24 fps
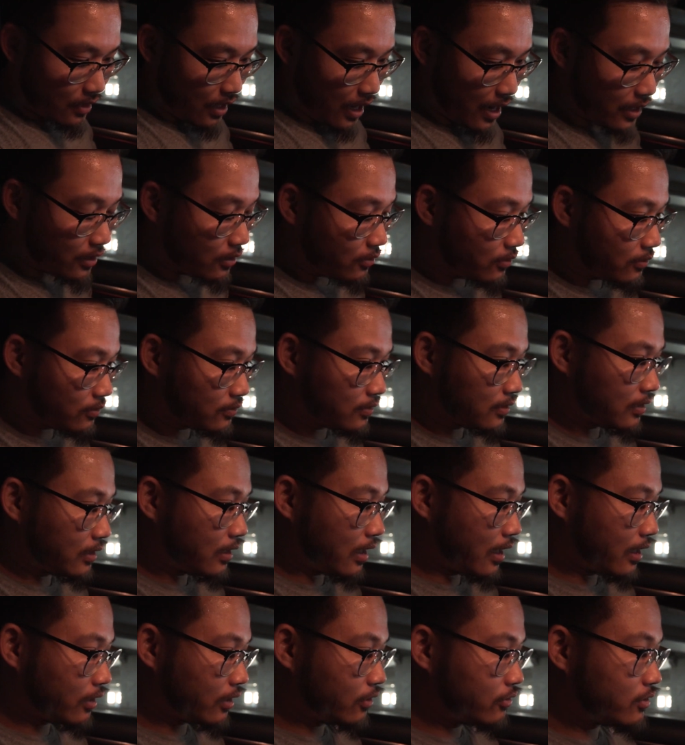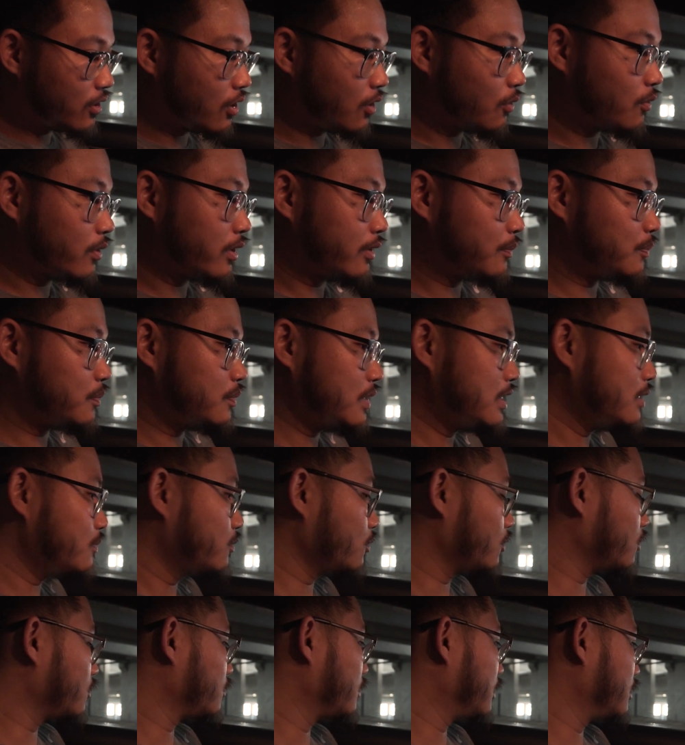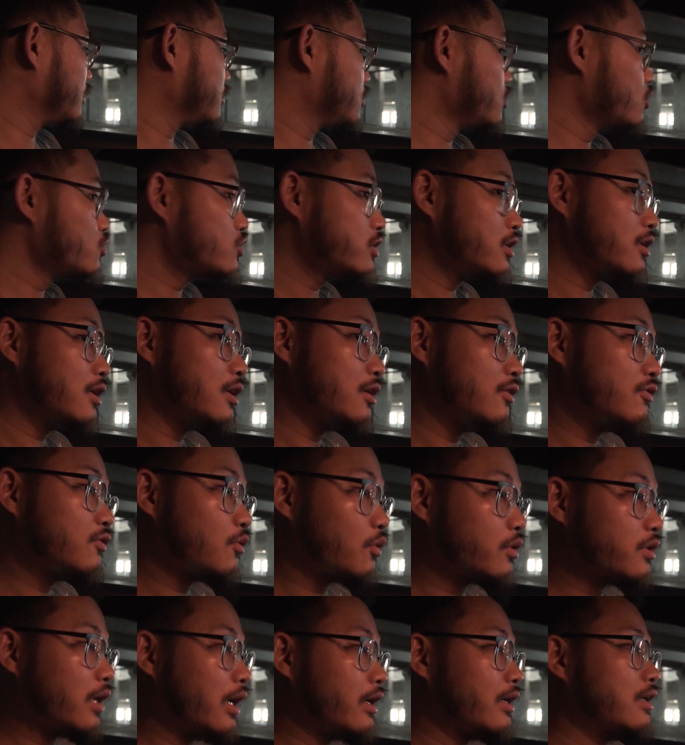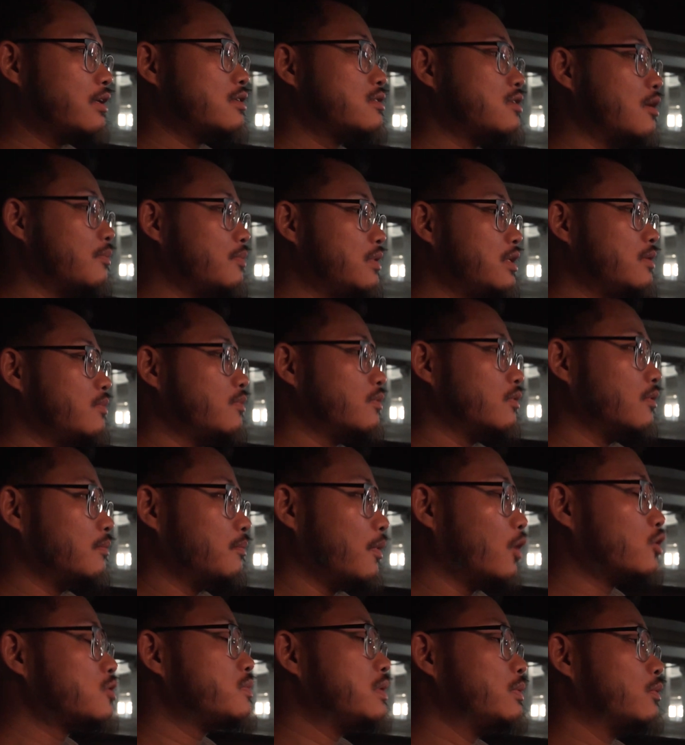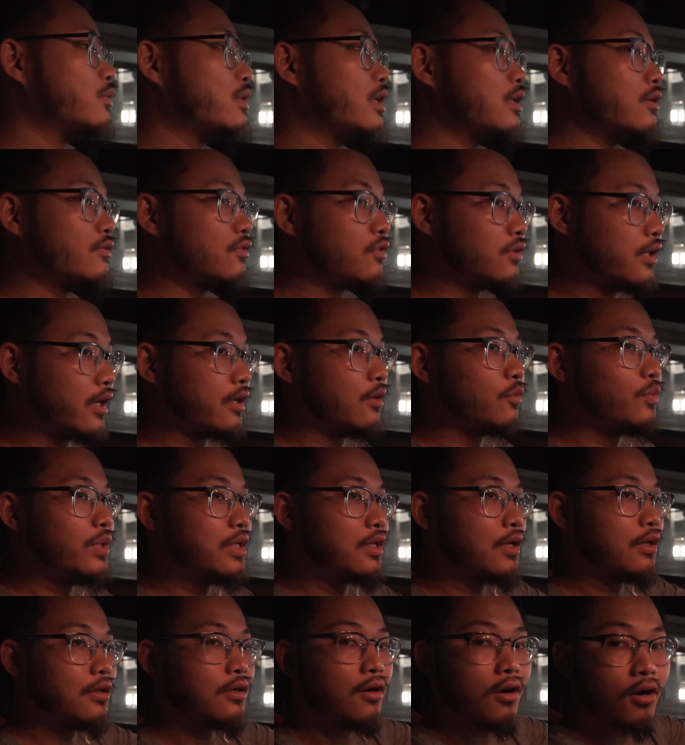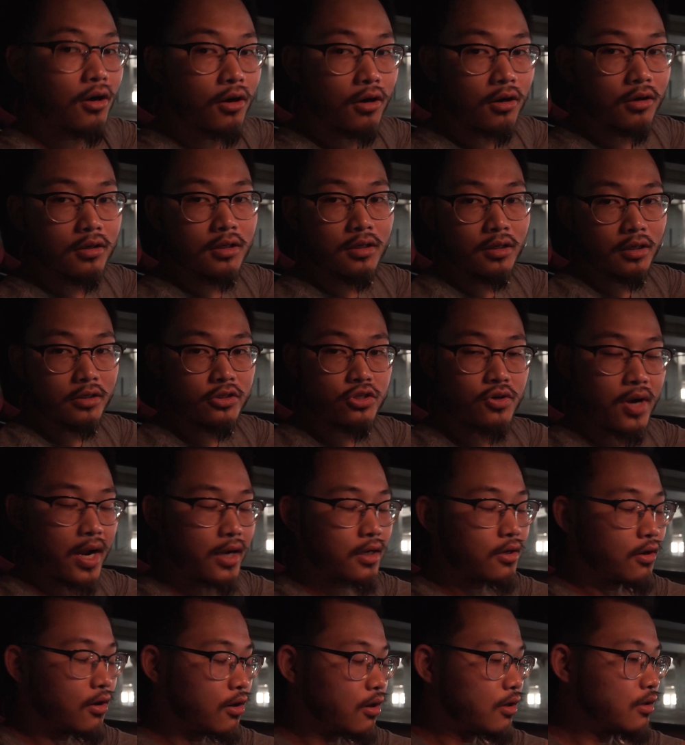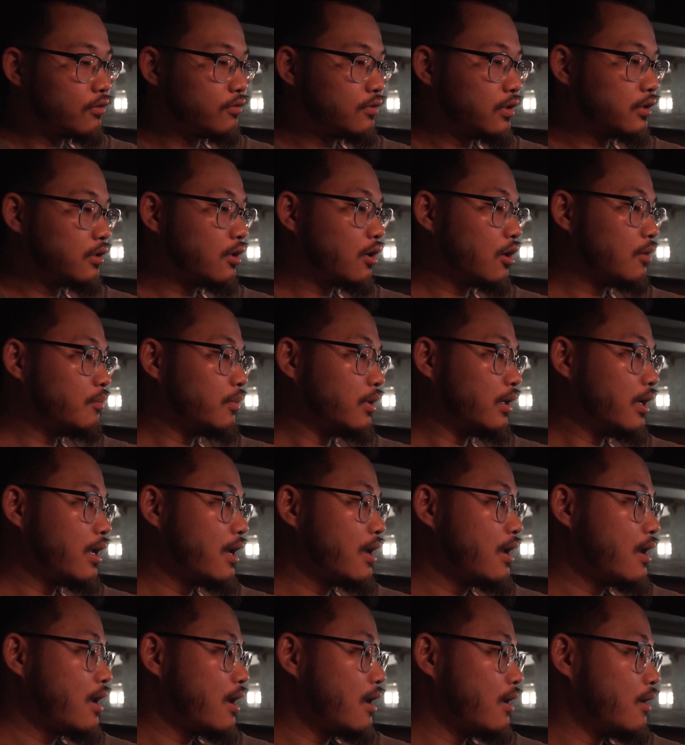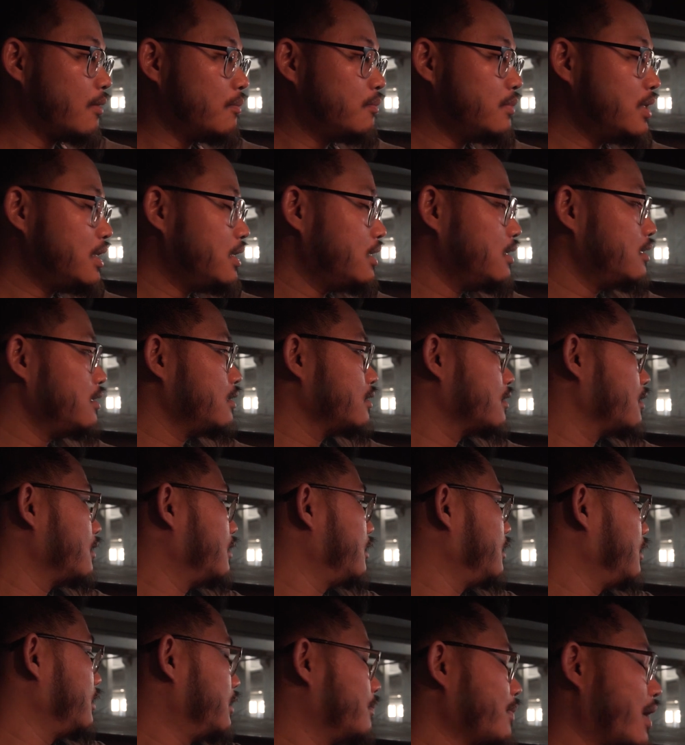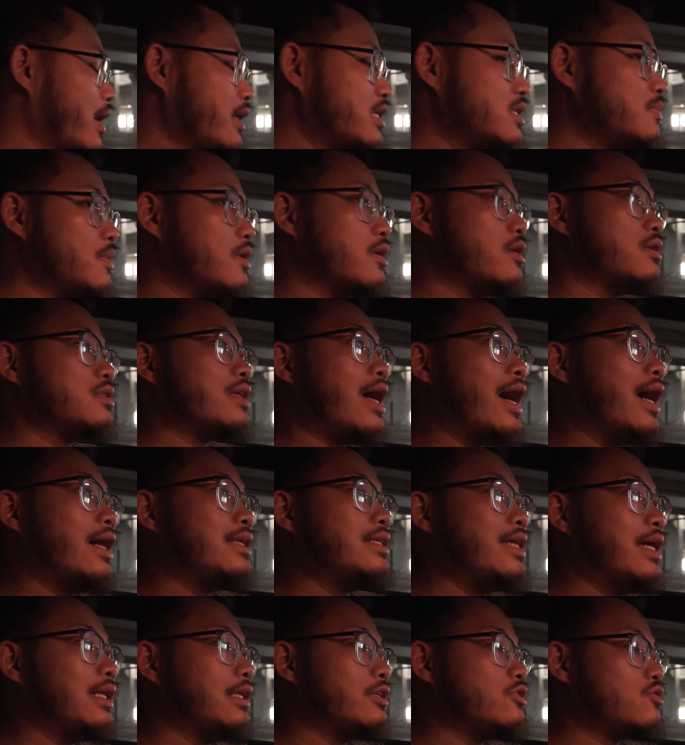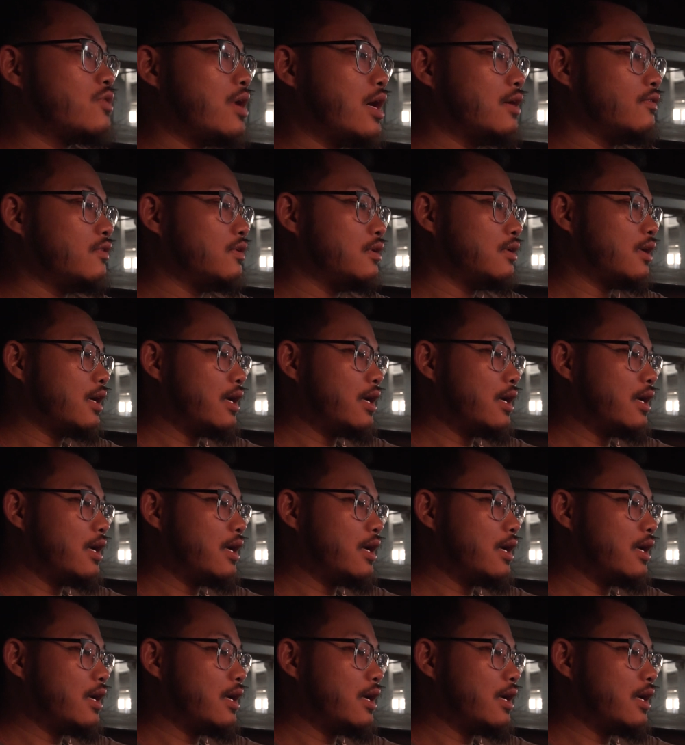I don't know what people usually get it for. I guess most people get it for like a weekend car, a track car, a fun car. But me, in my experience, I daily drive it.